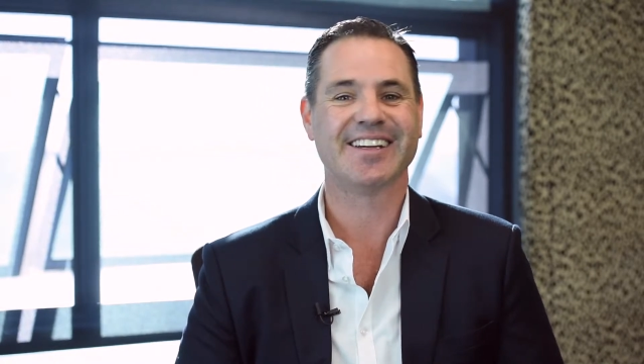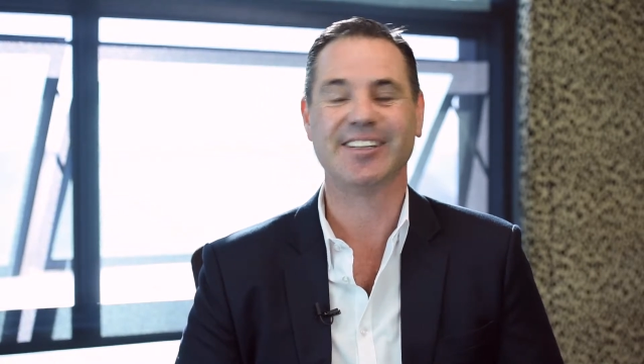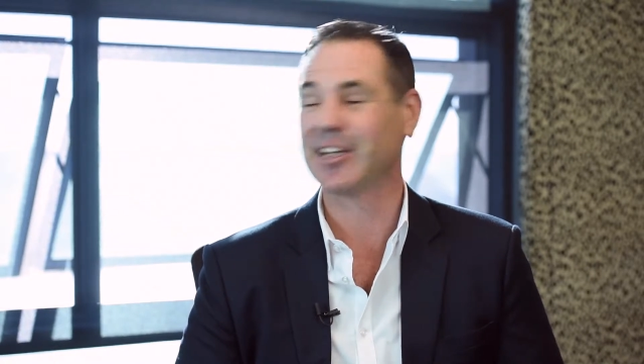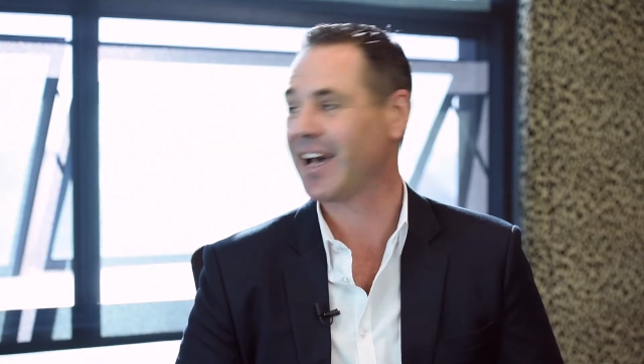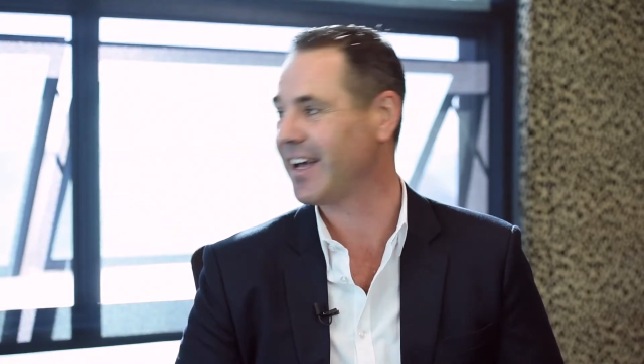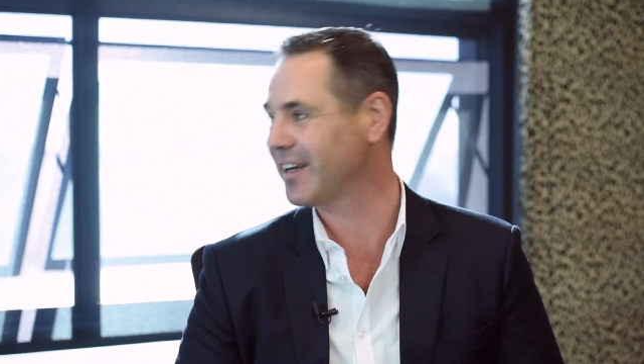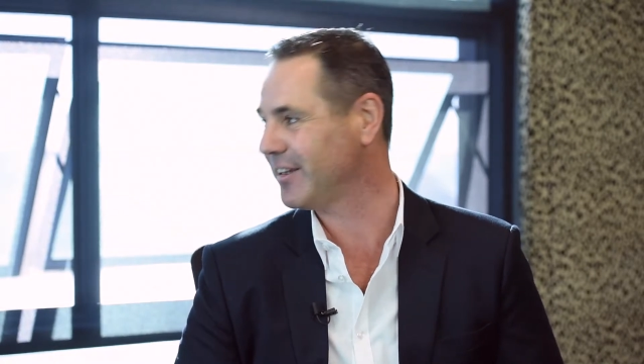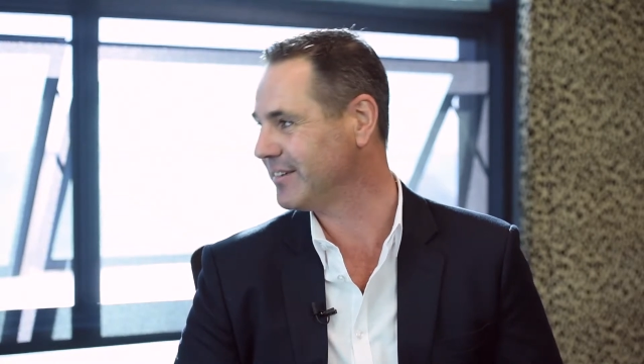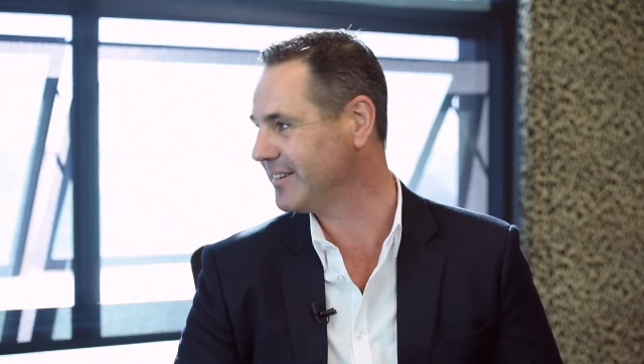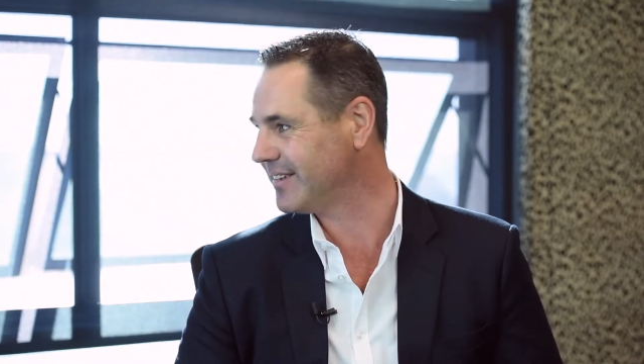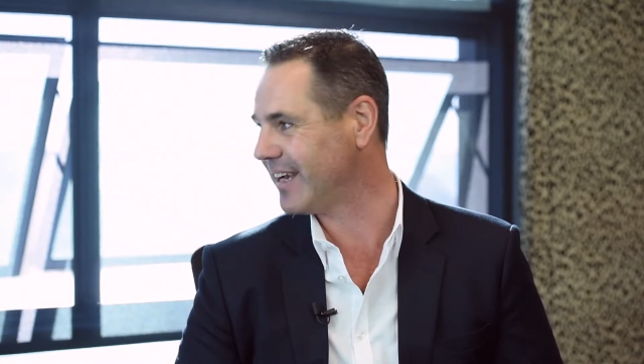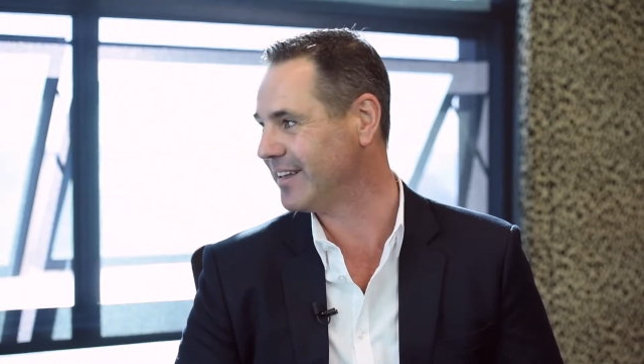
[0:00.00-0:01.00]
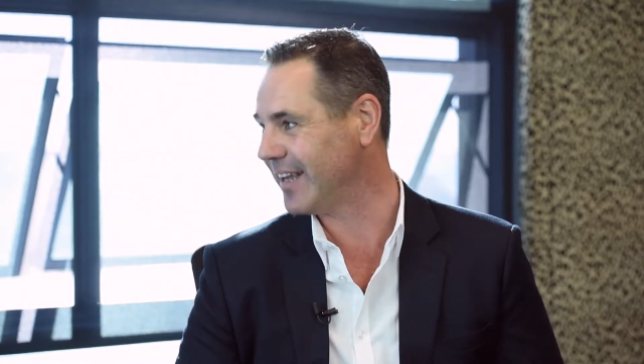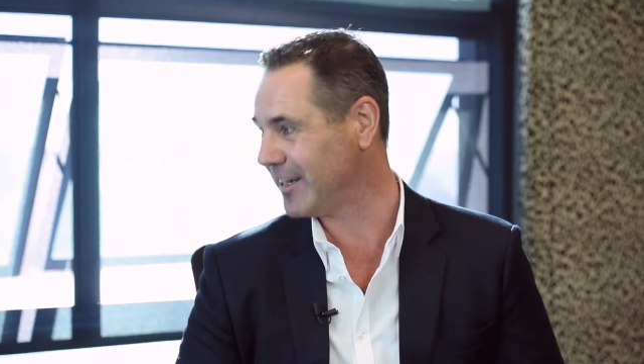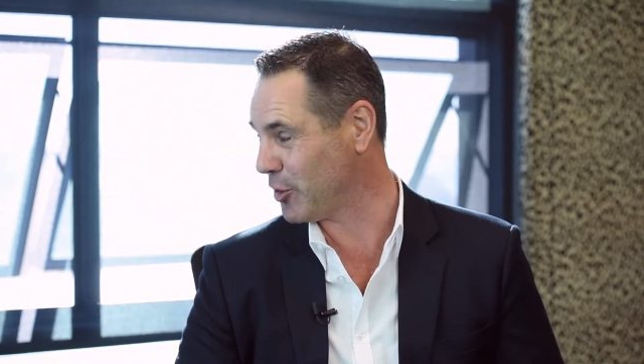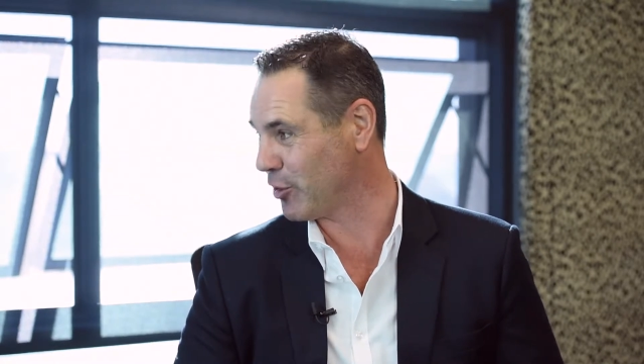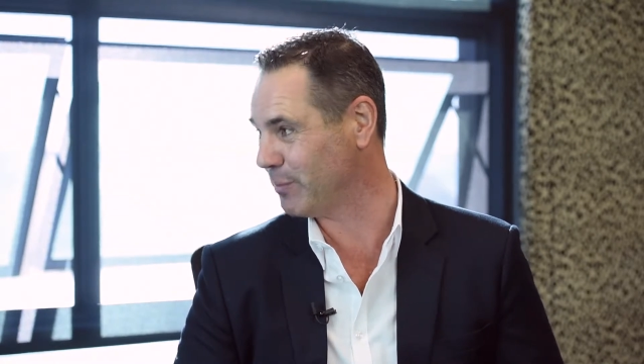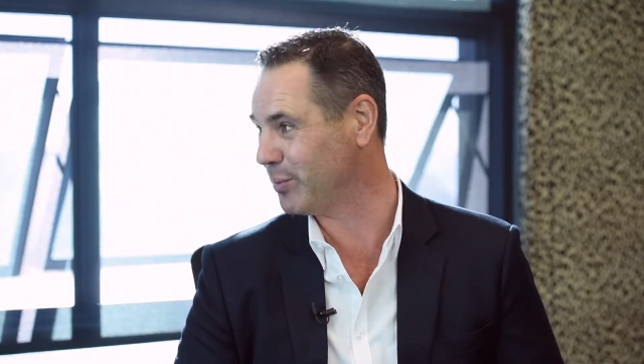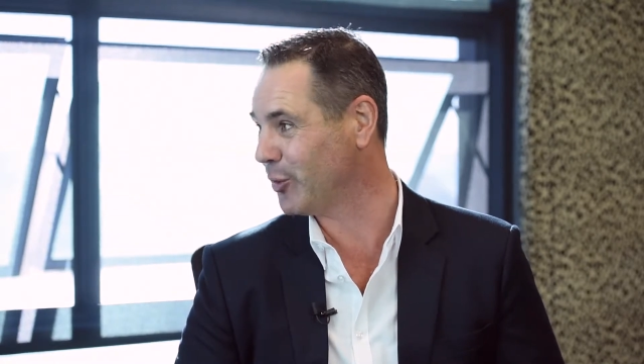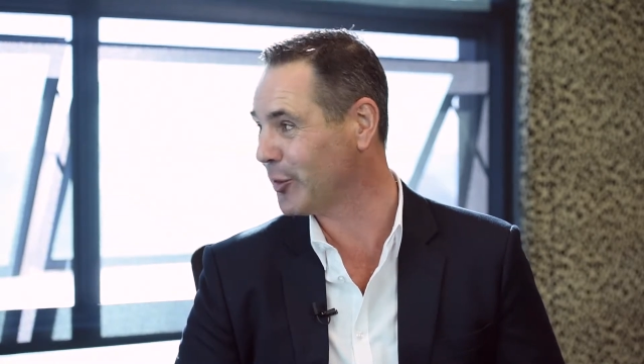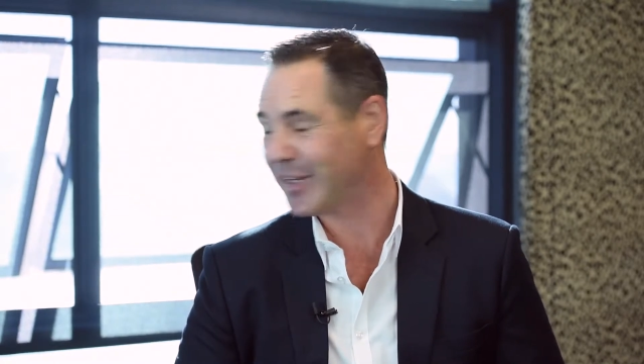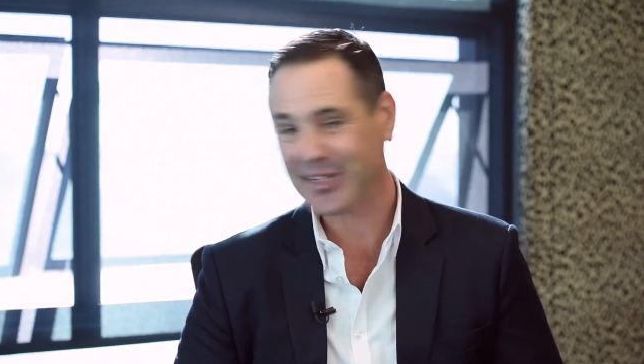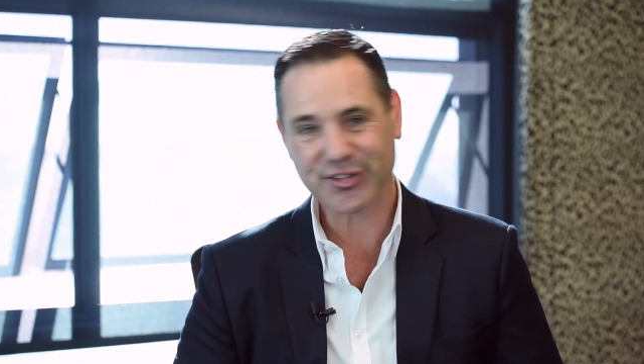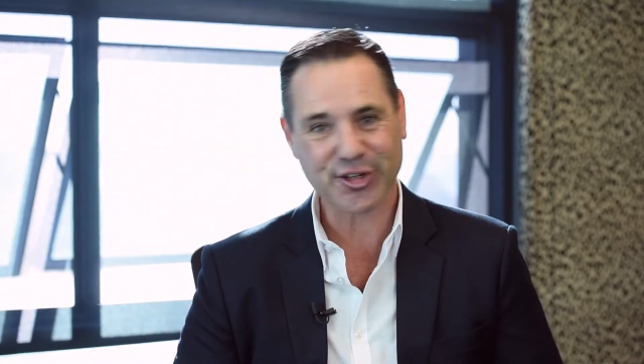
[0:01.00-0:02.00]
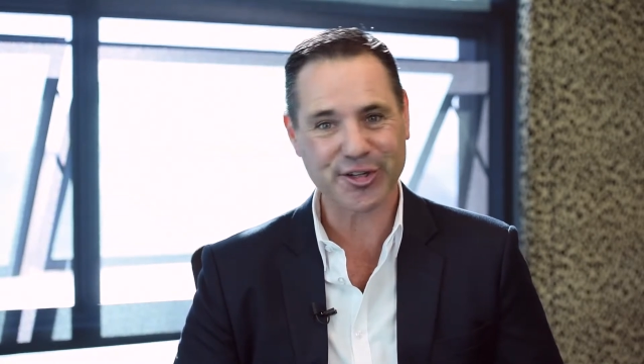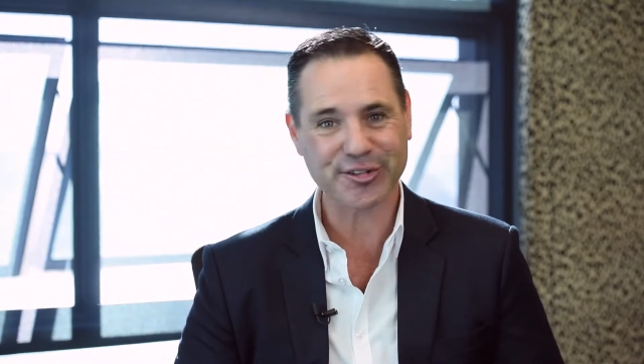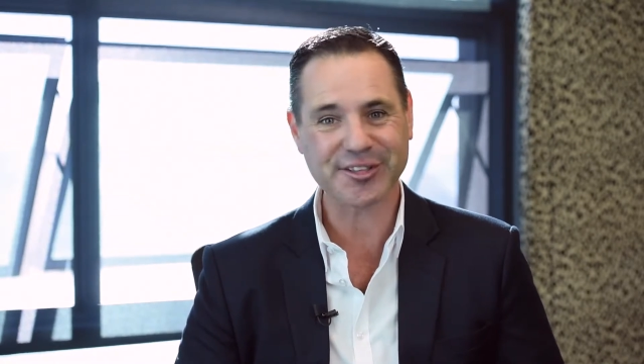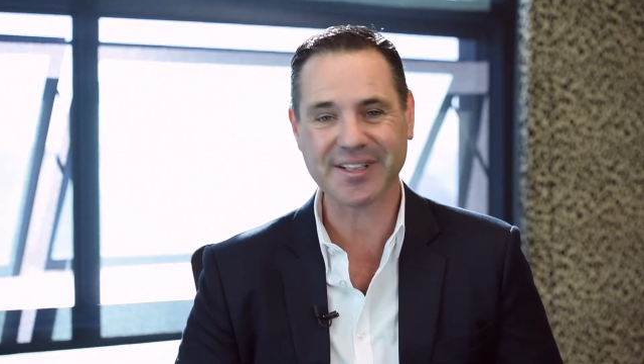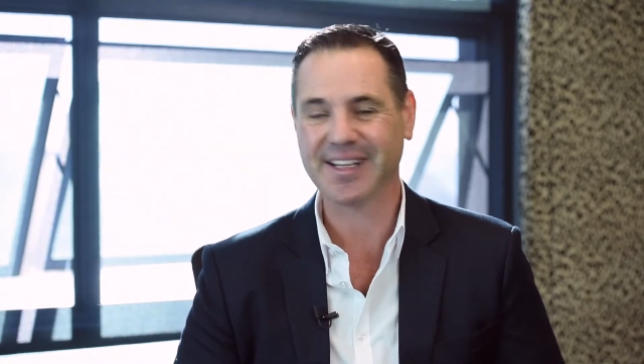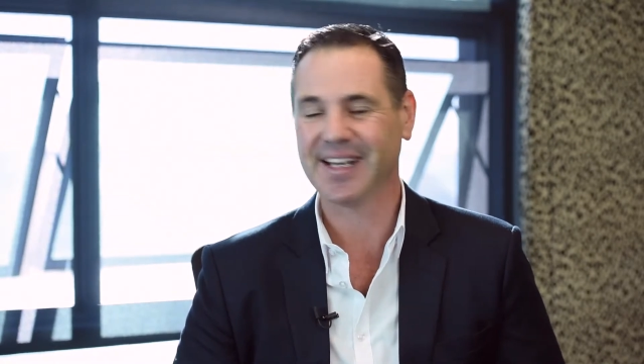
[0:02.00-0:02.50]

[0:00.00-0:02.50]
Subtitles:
You can't let your employees use it.